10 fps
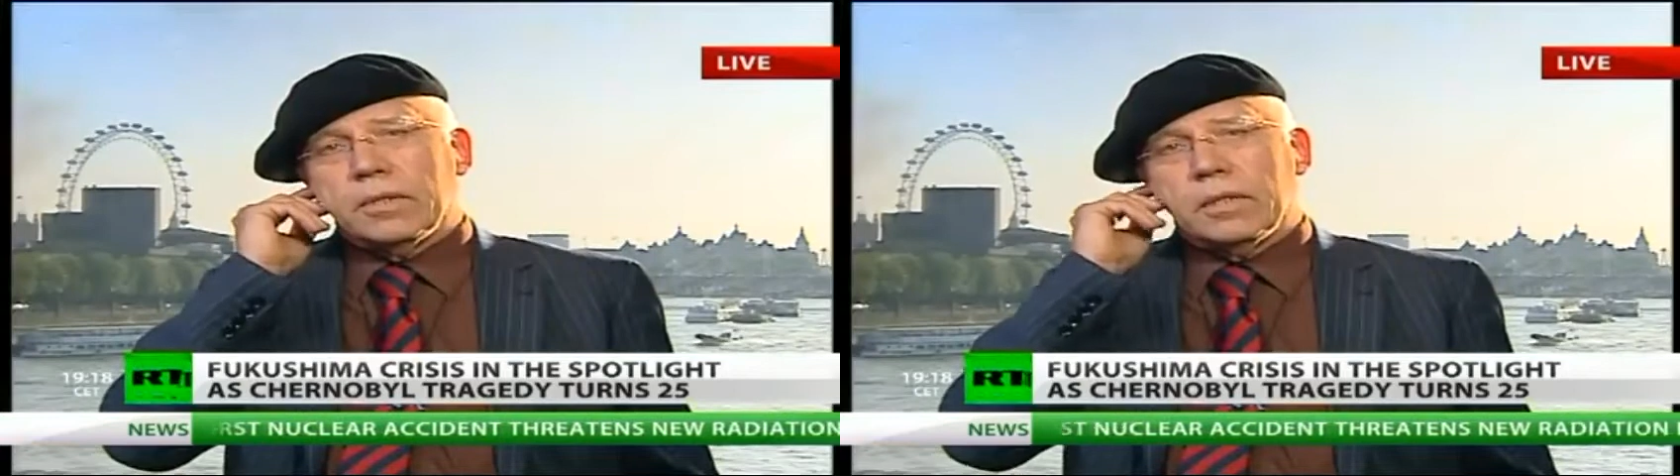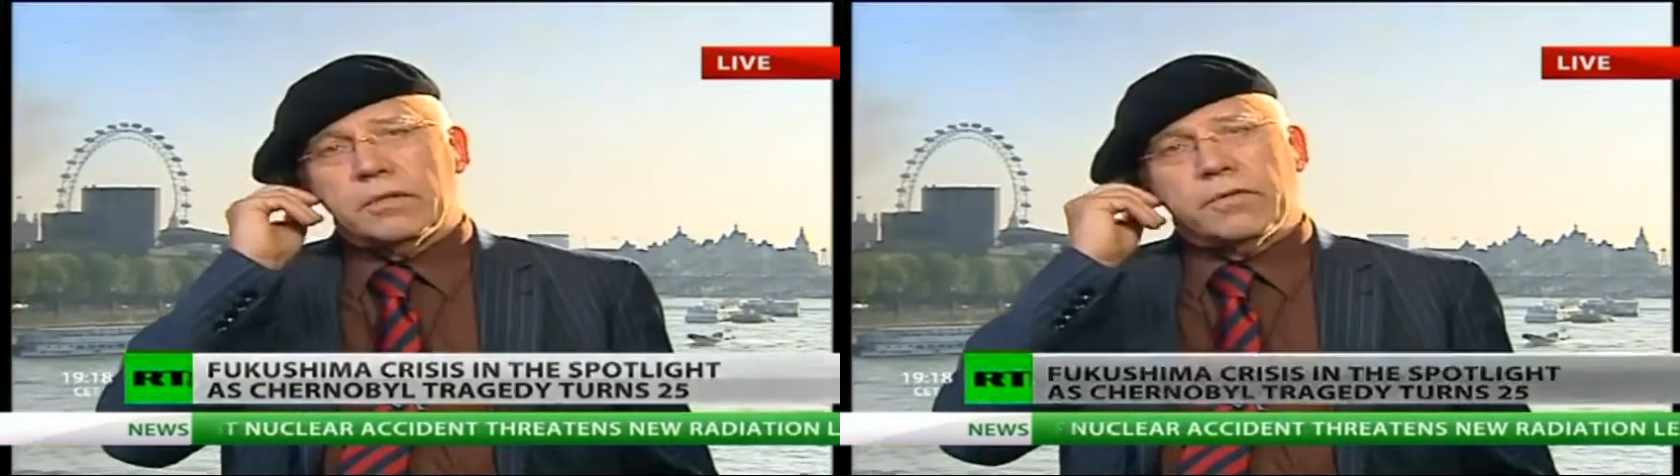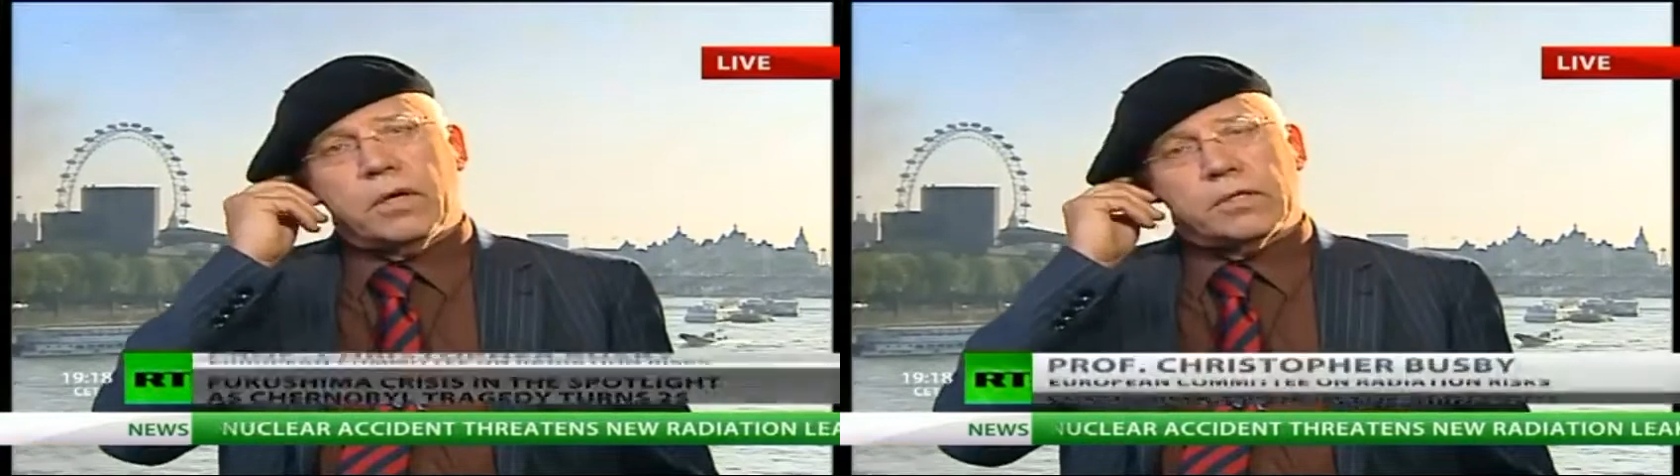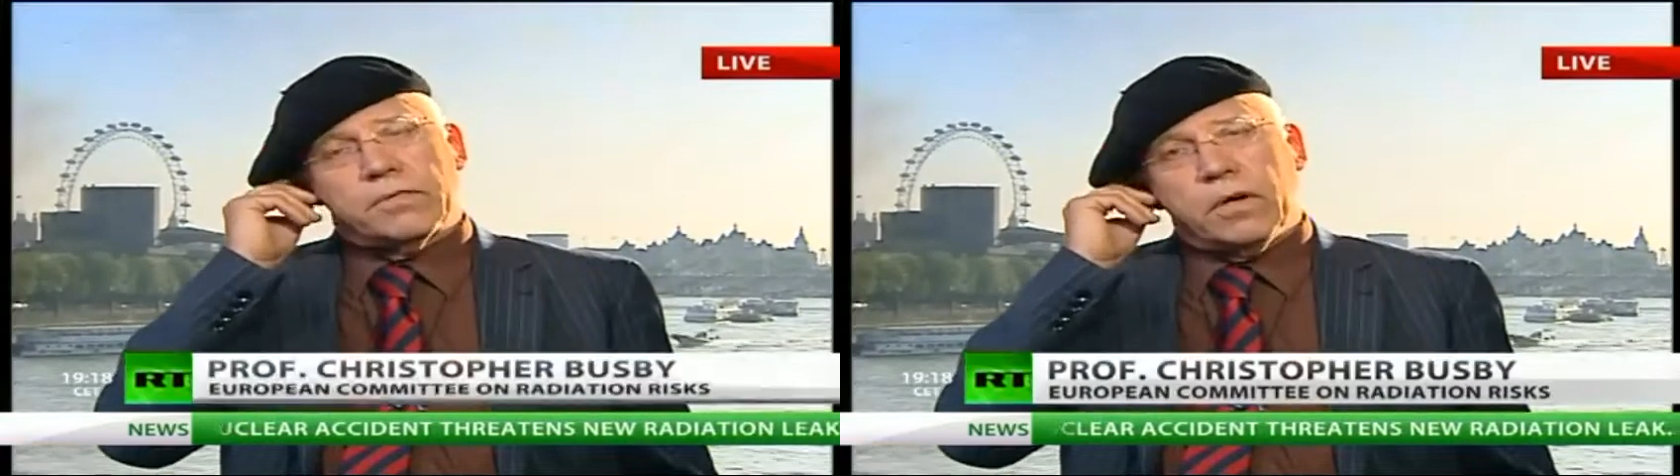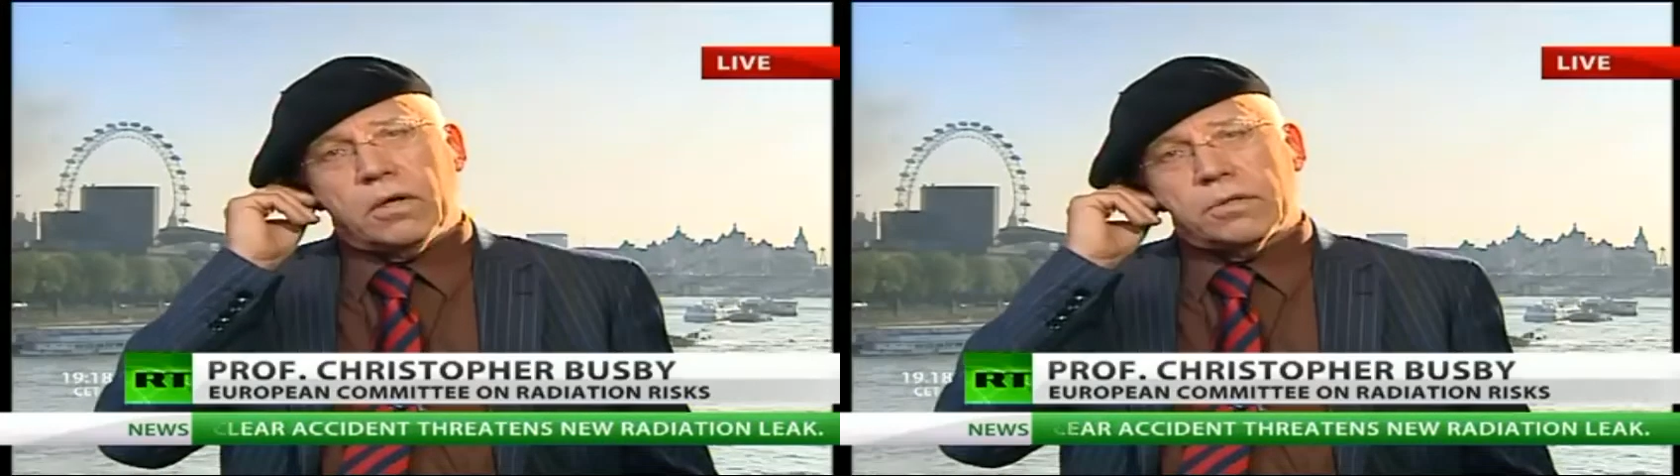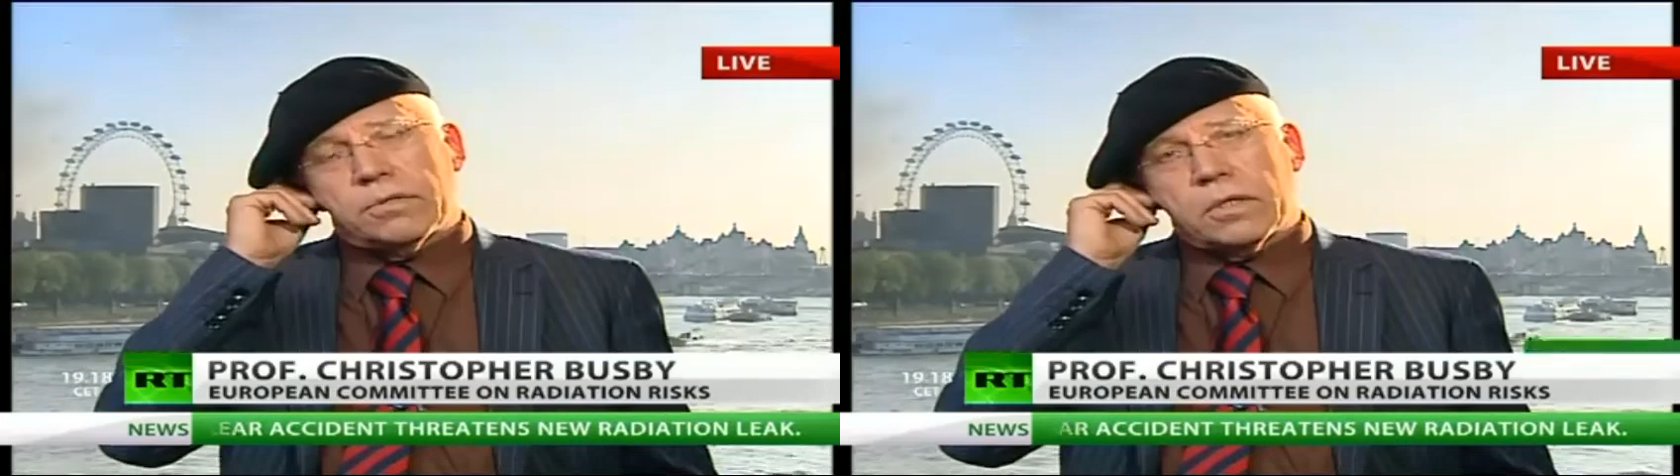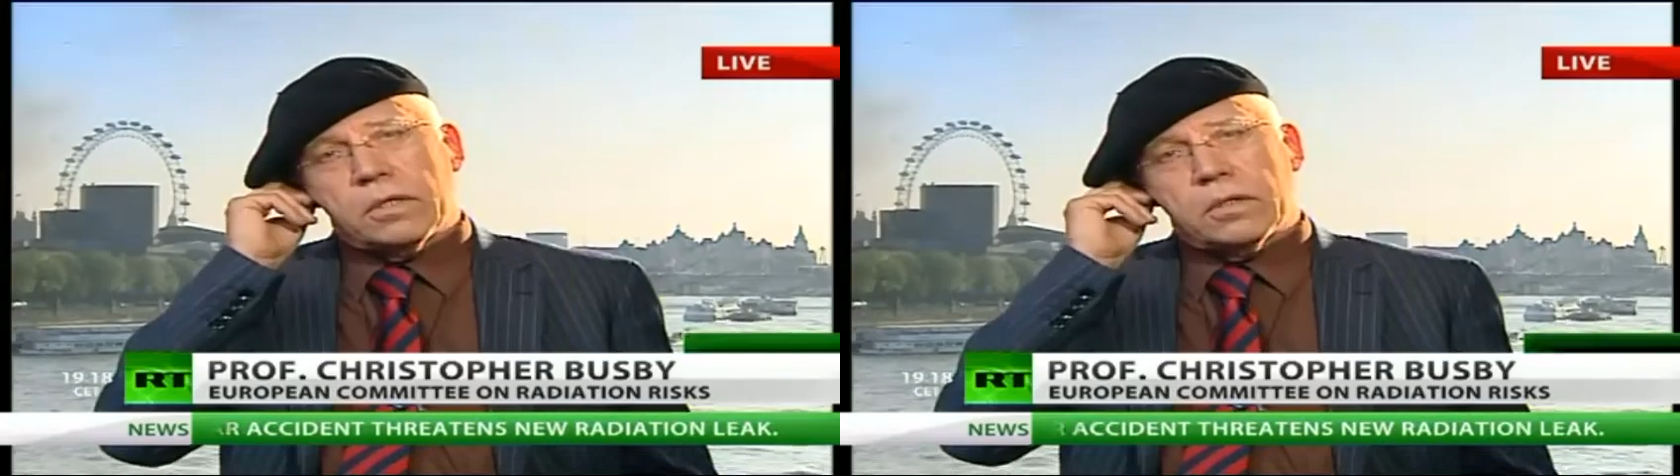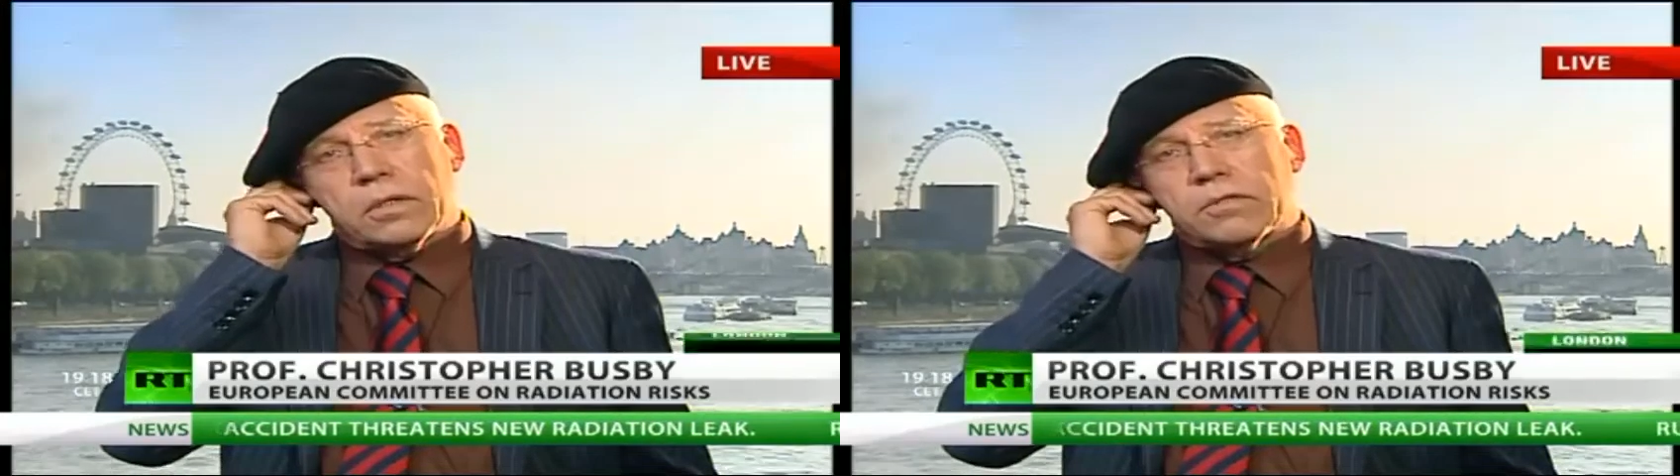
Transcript: I mean, as far as far as, uh,